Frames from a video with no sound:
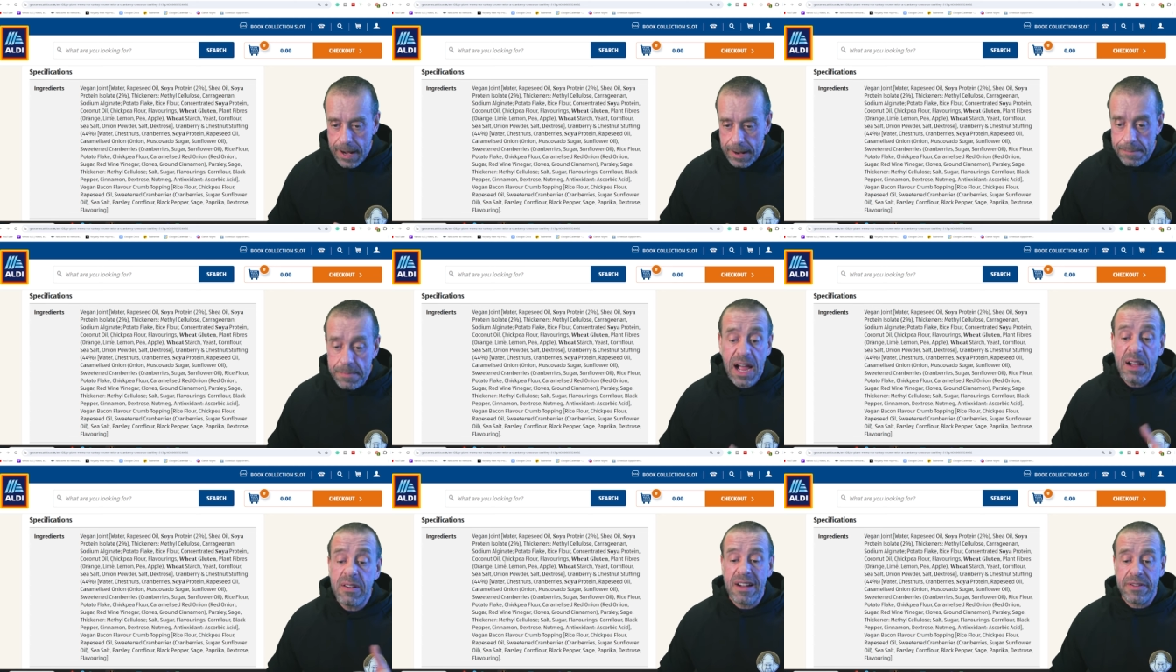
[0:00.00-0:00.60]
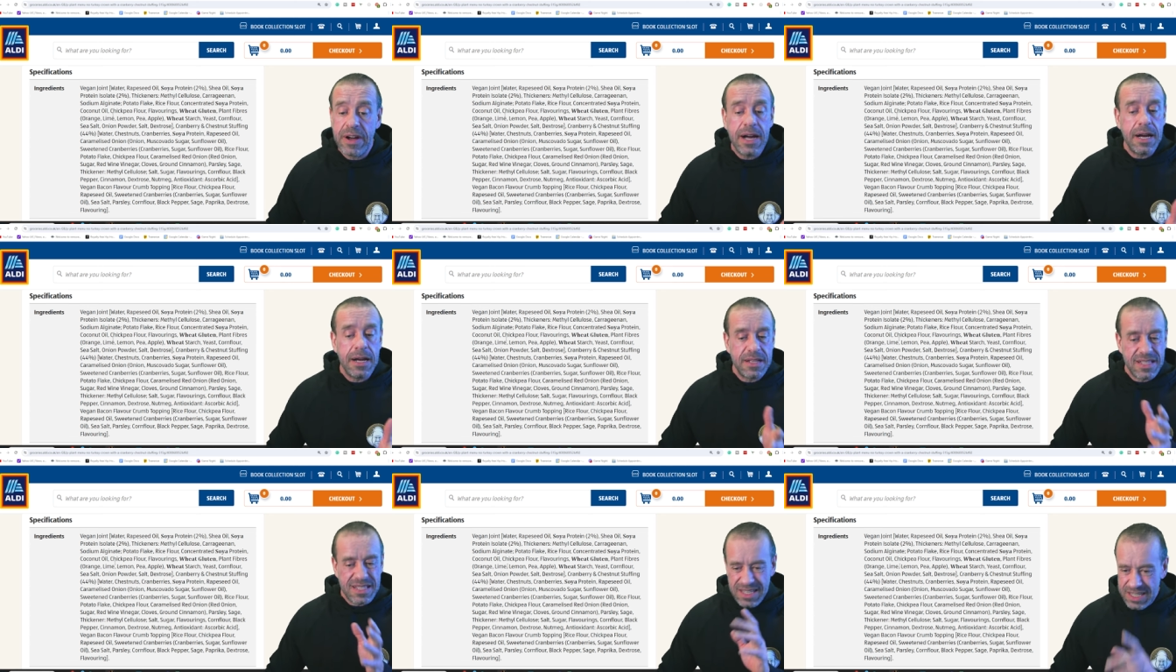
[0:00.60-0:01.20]

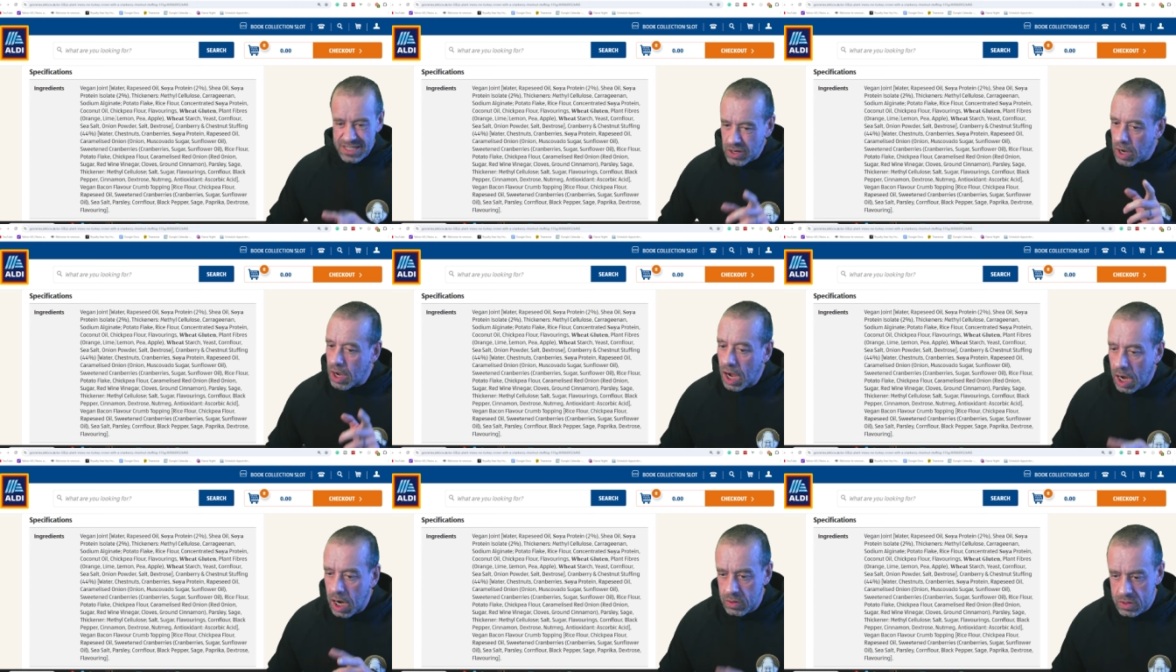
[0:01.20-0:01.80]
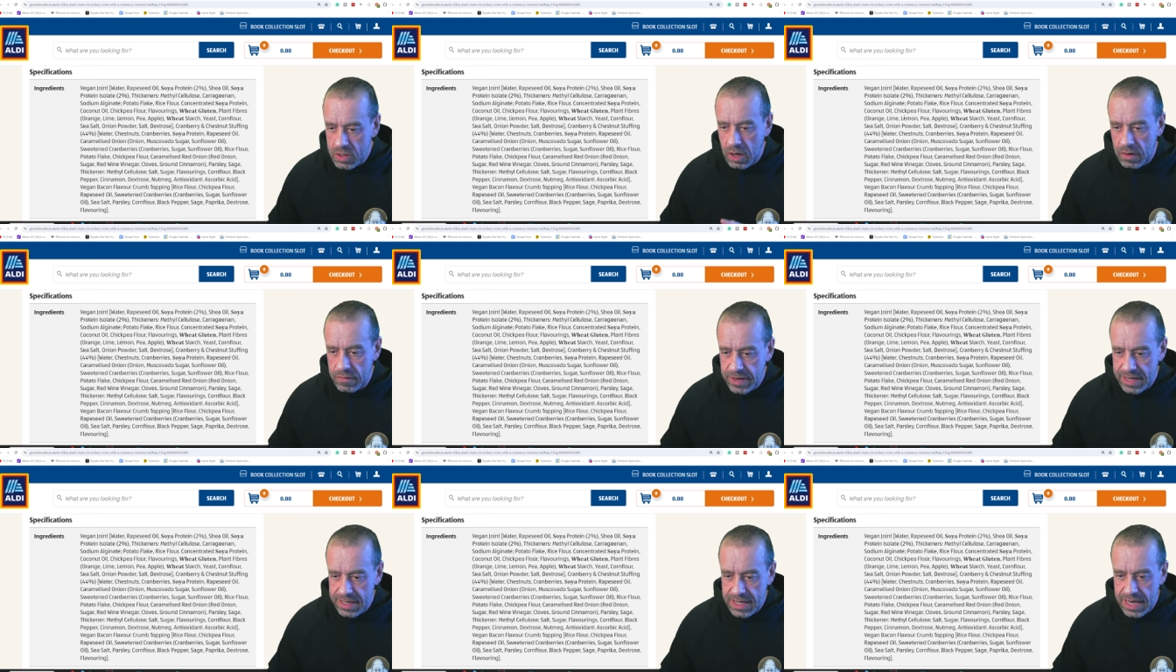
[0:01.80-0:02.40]
However, there's not a whole lot
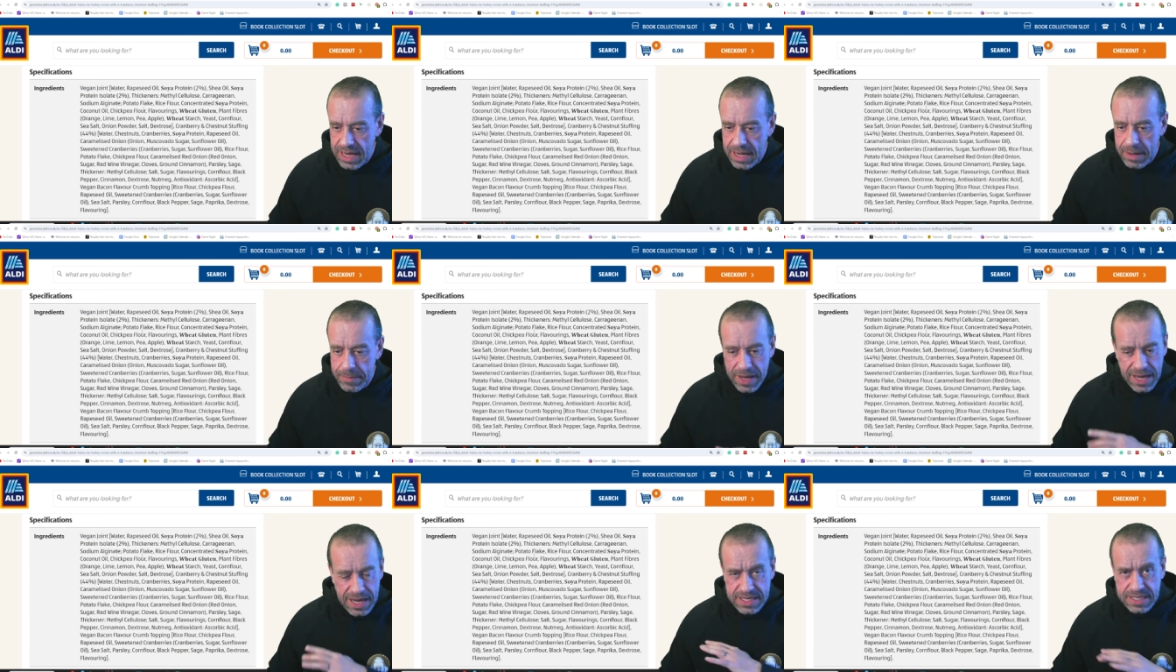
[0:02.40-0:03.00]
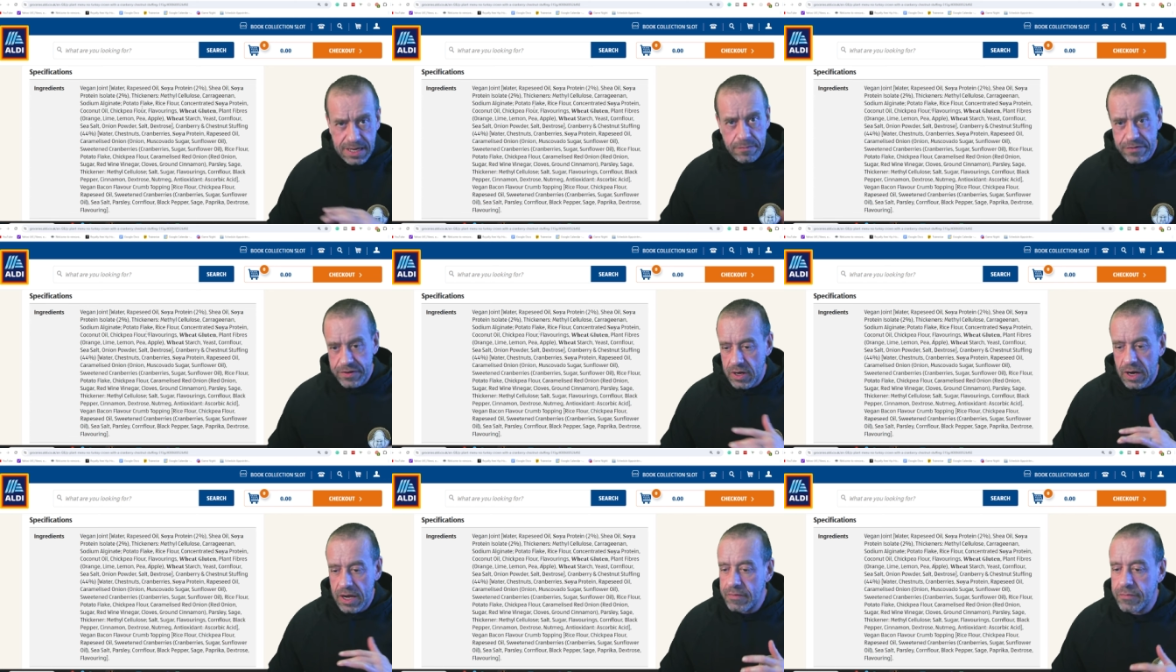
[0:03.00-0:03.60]
of it in here, but it's
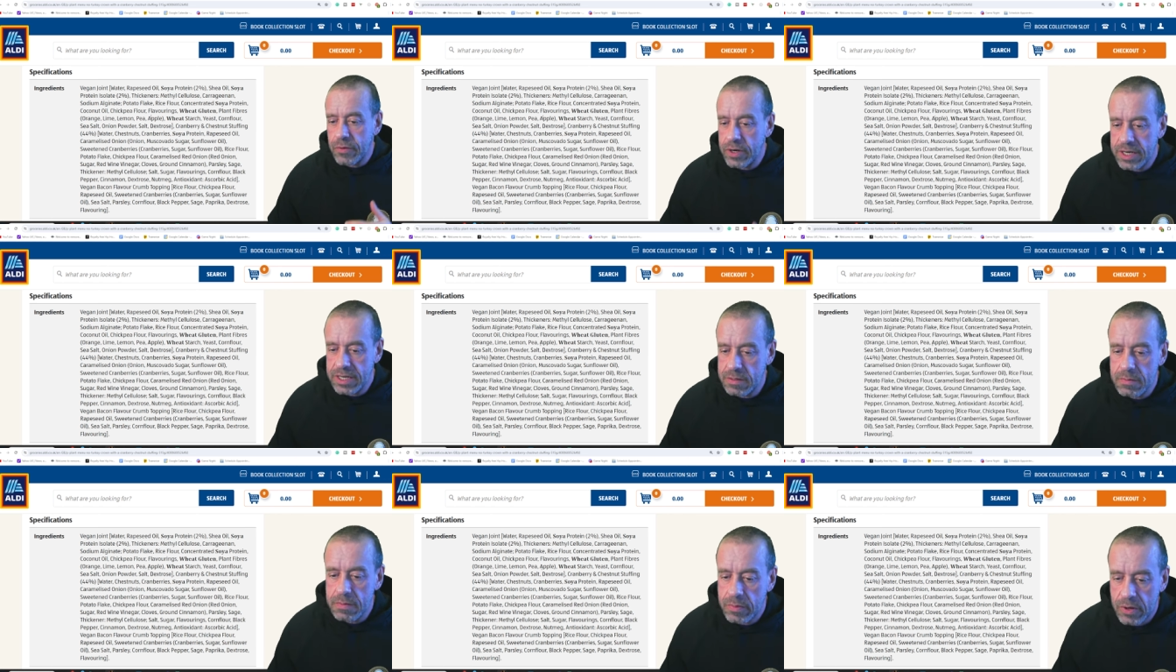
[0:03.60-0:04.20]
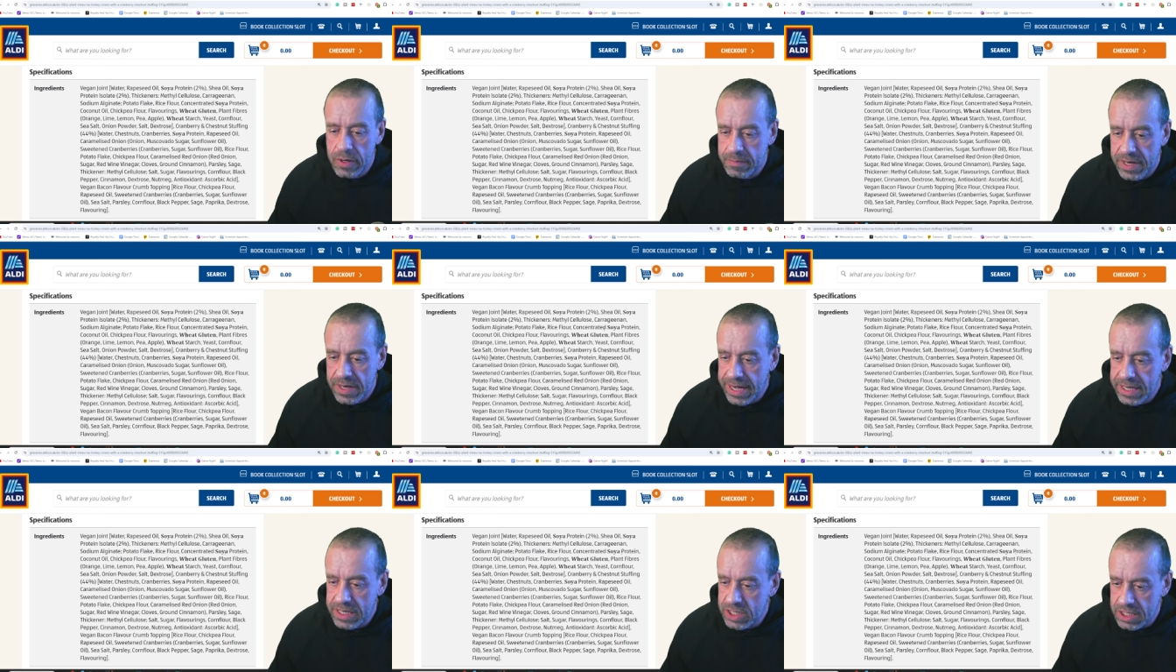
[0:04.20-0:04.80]
something I avoid point
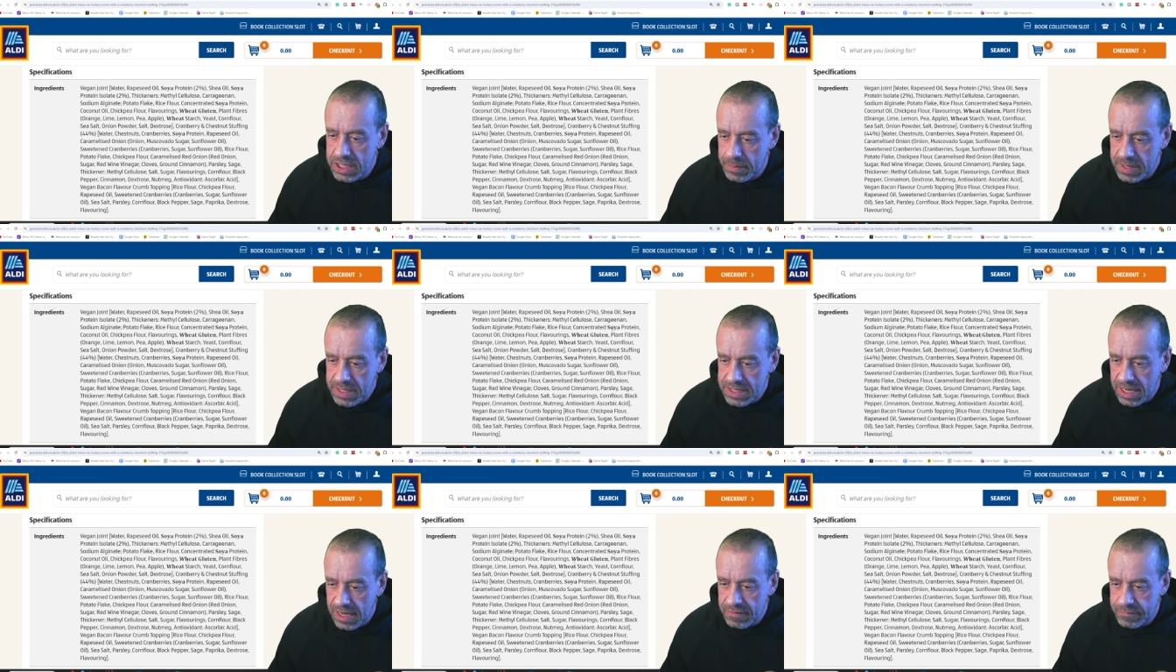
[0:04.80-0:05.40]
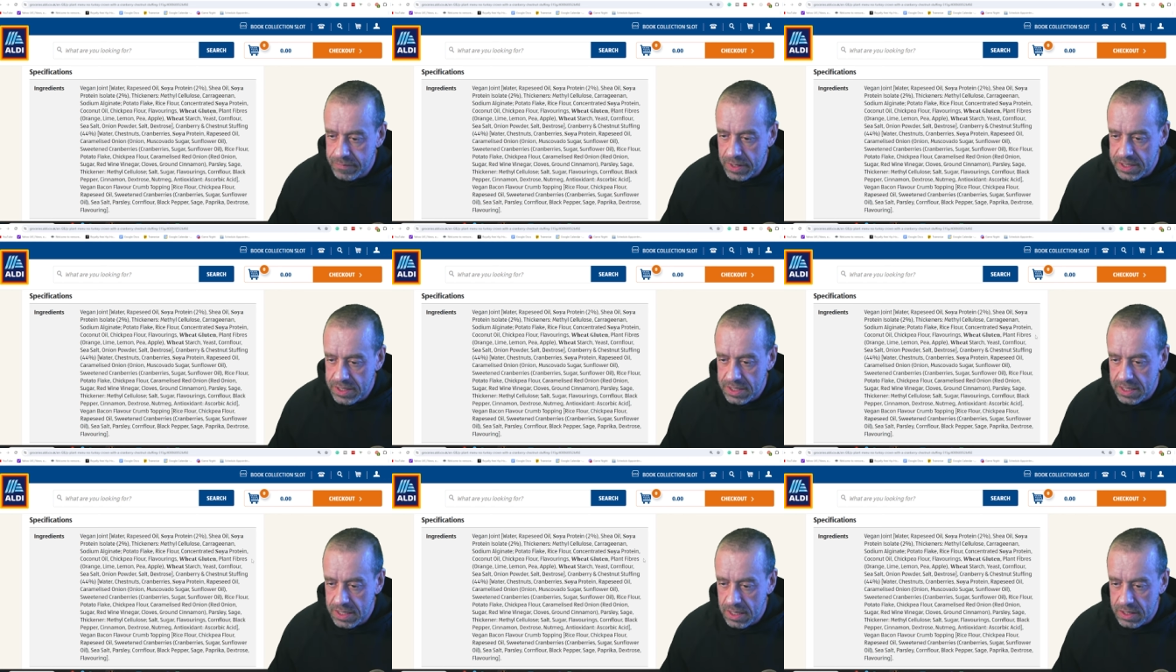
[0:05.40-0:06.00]
blank just to be safe
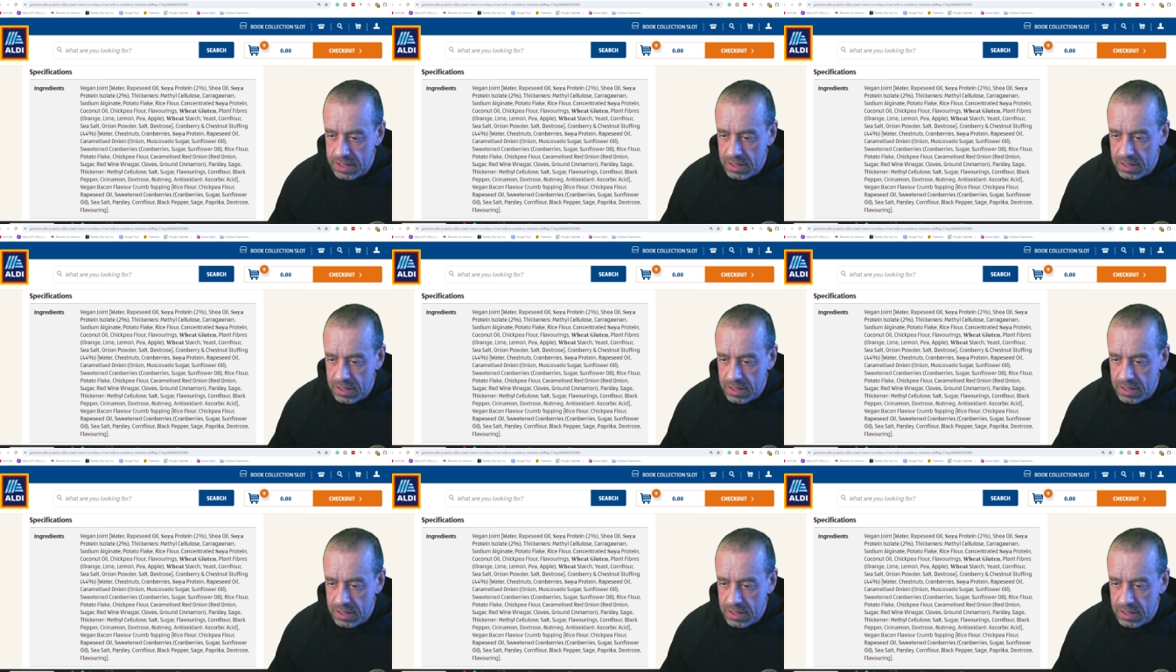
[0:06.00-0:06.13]
personally.